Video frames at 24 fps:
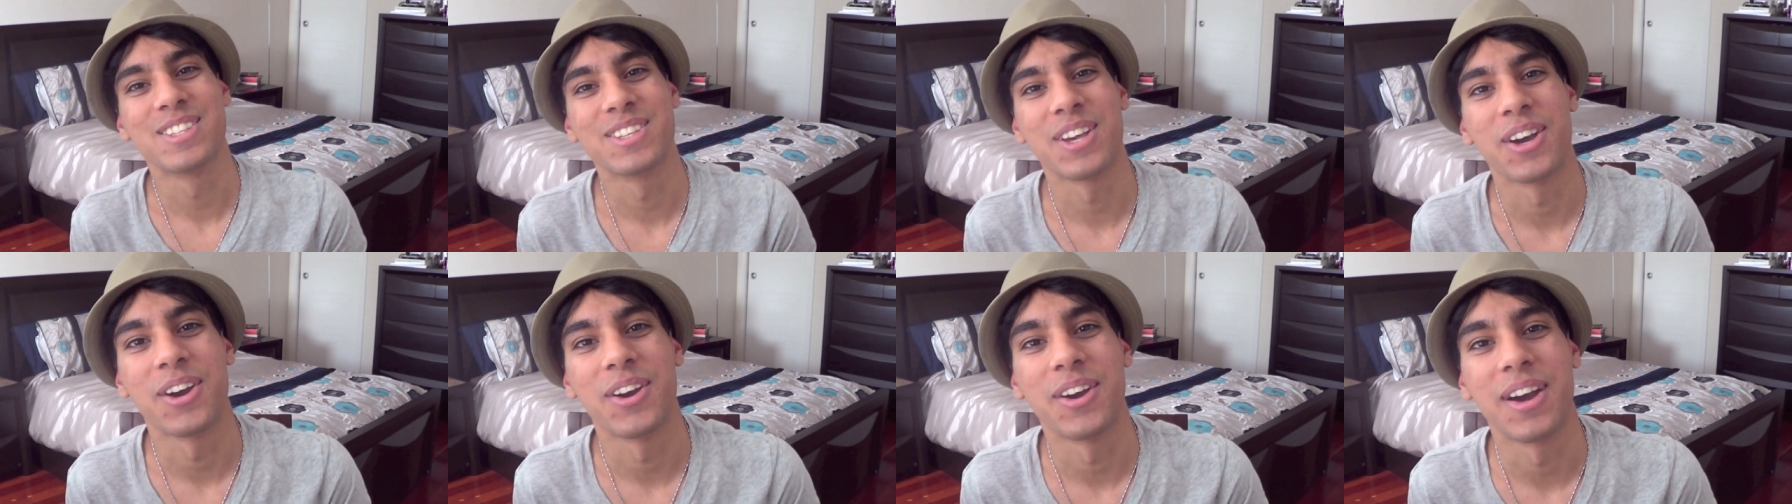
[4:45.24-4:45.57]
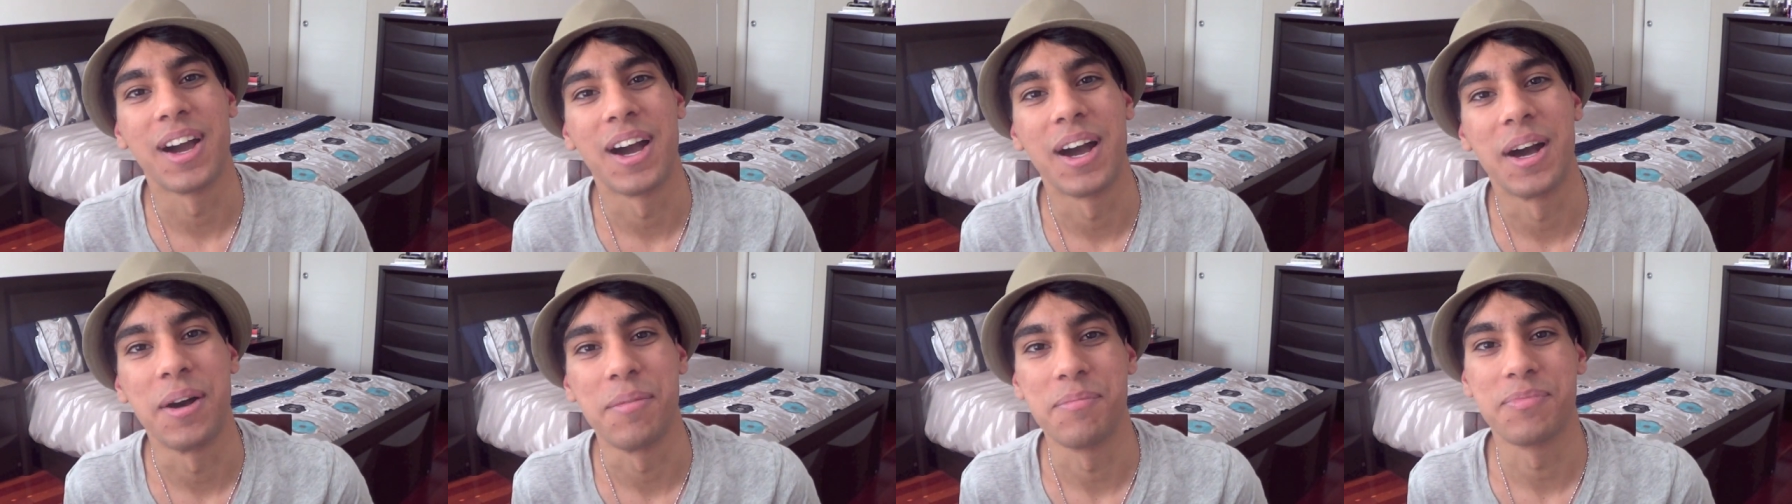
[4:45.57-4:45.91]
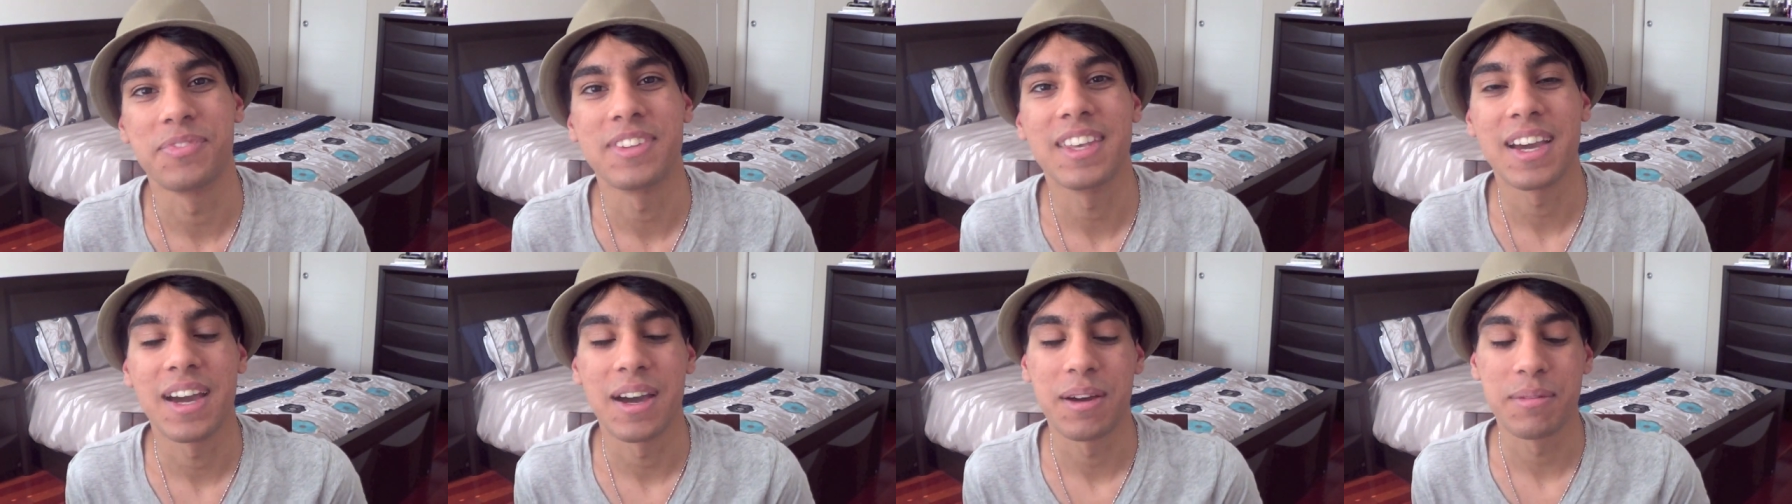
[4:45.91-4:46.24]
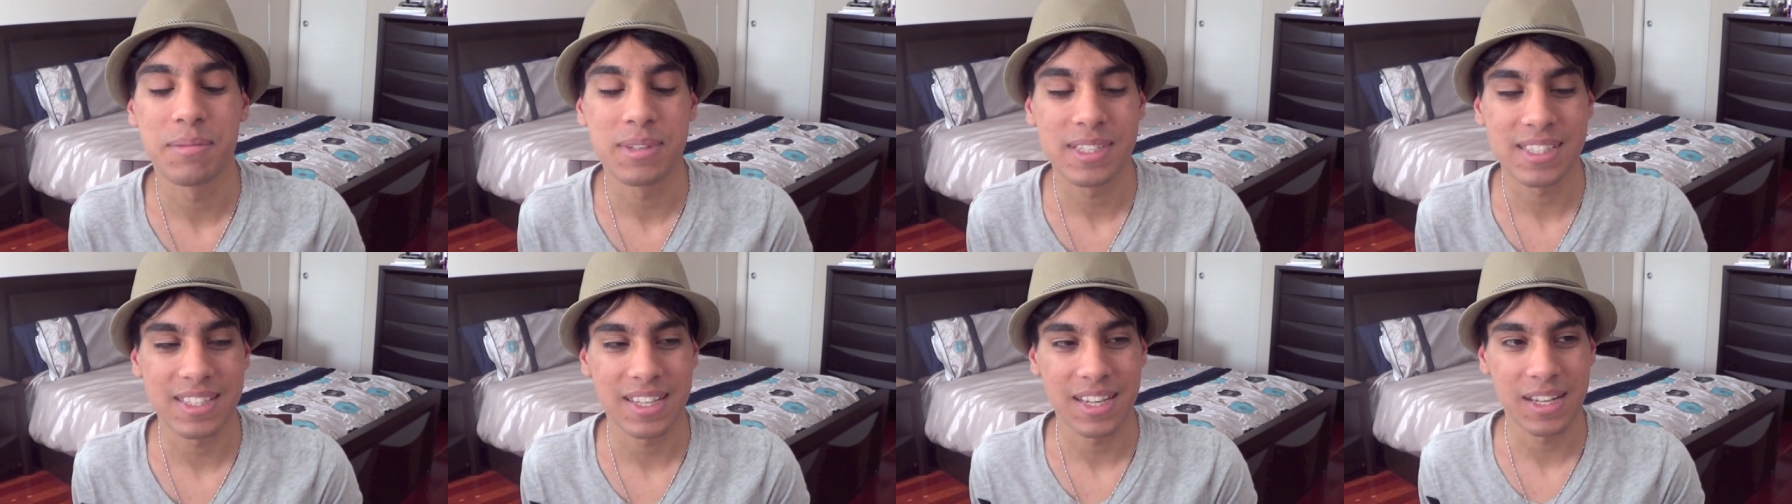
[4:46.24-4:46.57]
so um, yeah,
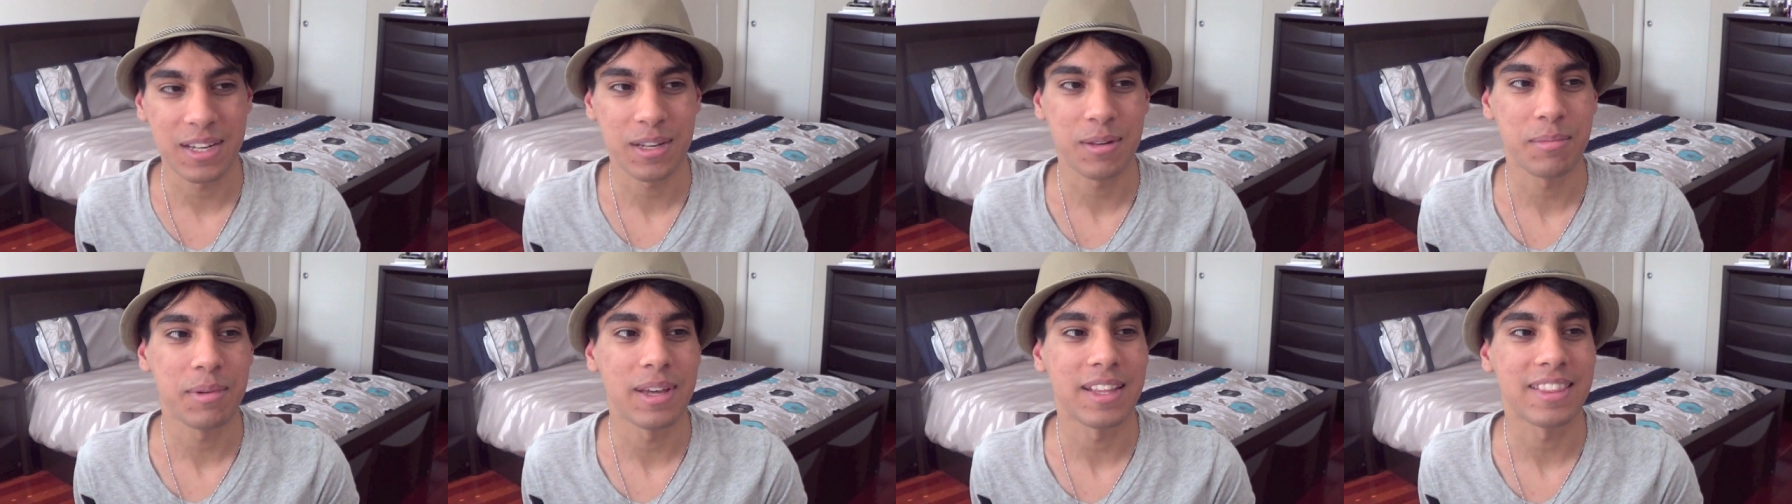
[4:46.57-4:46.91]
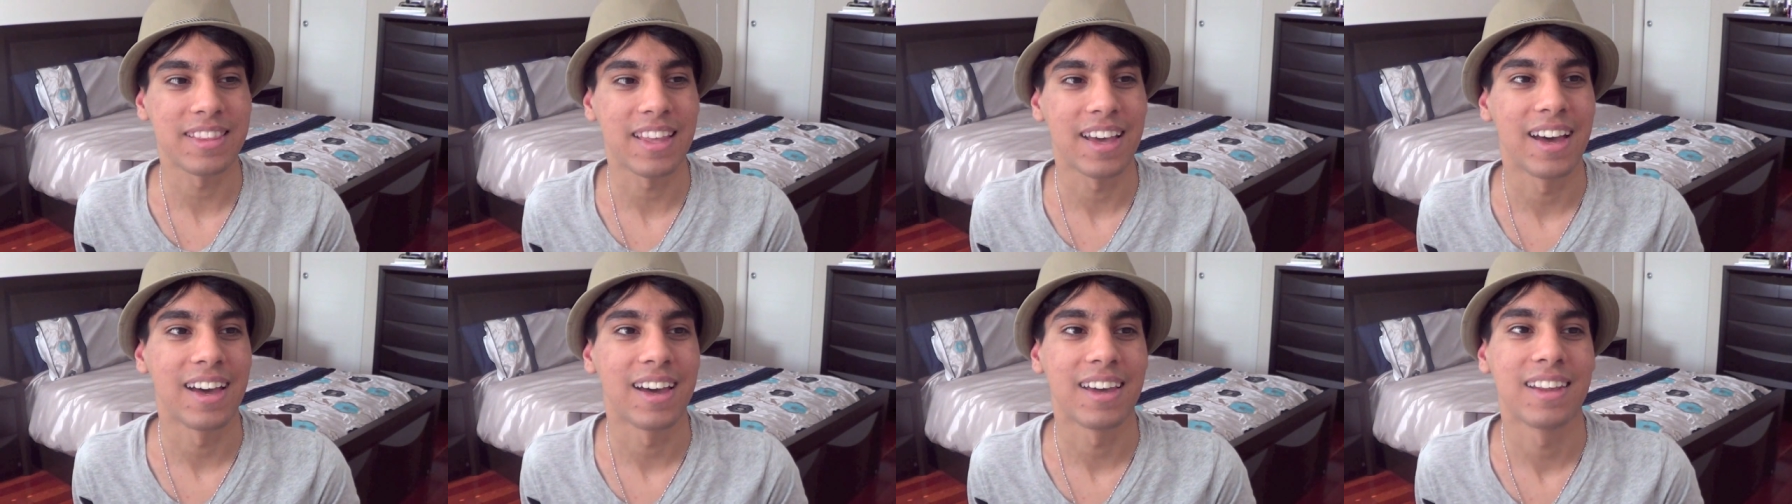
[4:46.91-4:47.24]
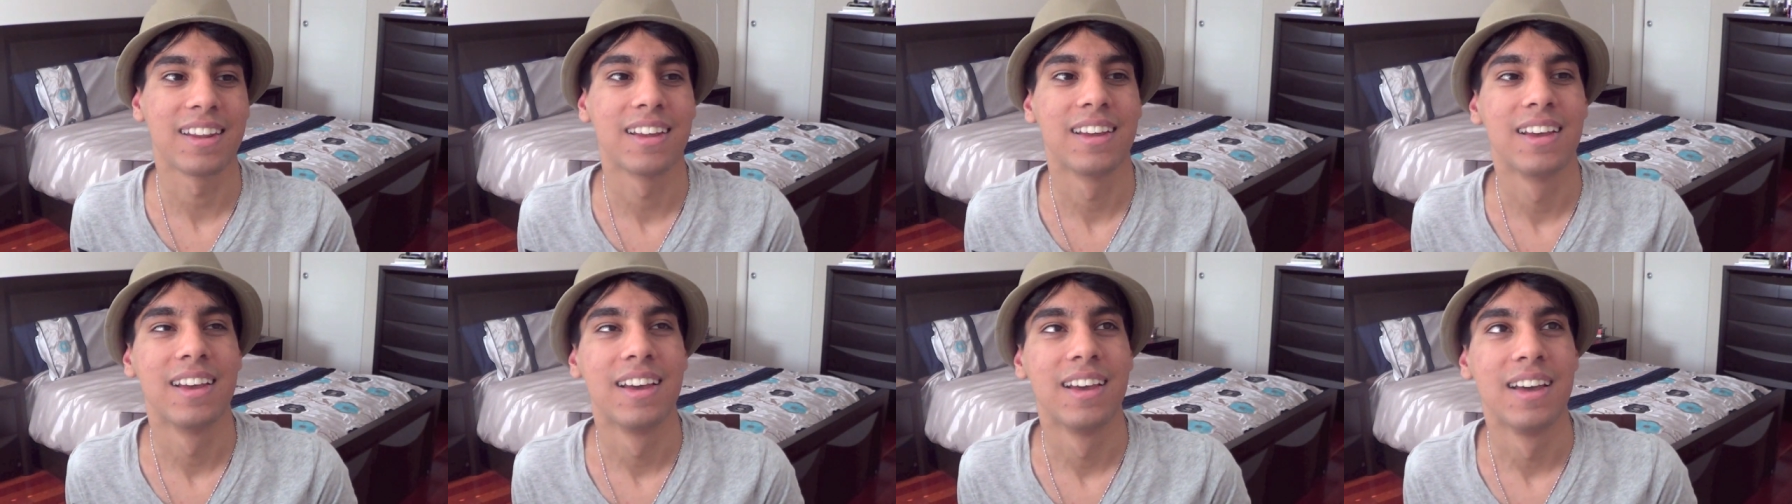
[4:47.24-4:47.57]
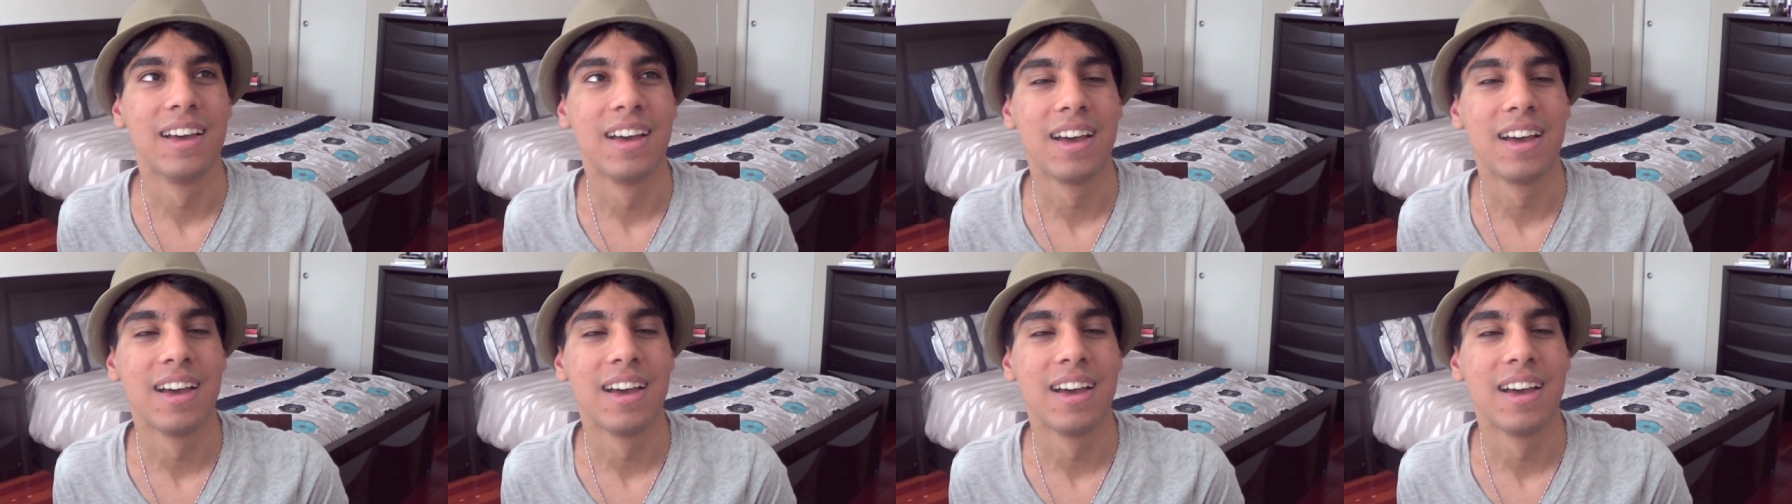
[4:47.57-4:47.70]
I'm excited about that.